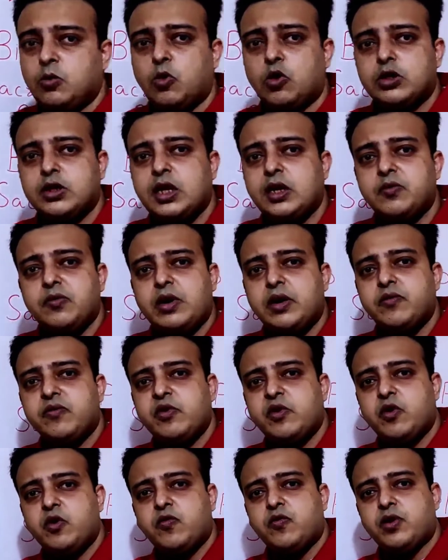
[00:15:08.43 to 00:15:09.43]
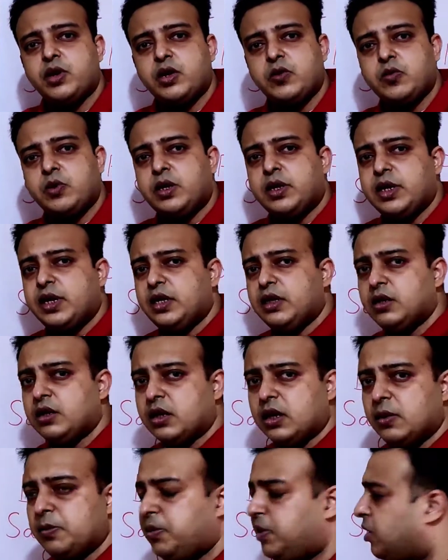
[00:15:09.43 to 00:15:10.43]
more than one way of converting the
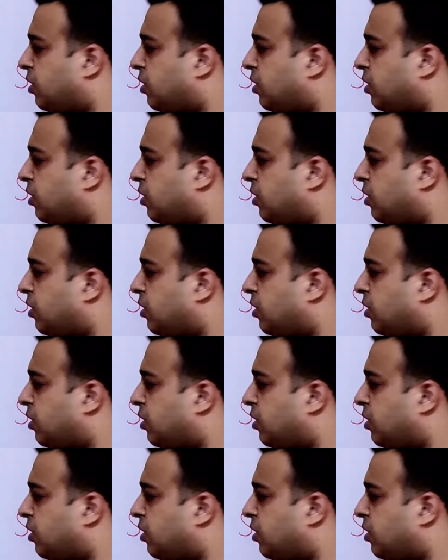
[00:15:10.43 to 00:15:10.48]
game